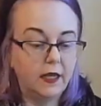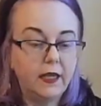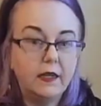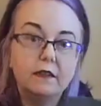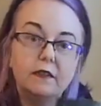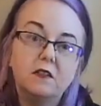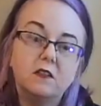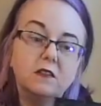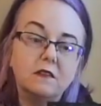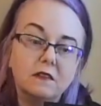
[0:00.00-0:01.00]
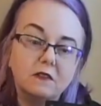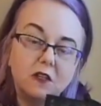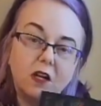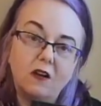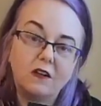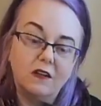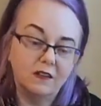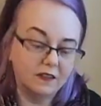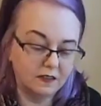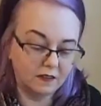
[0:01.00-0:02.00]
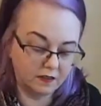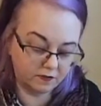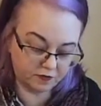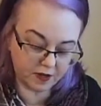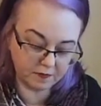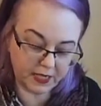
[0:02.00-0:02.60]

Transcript: And there is a little card from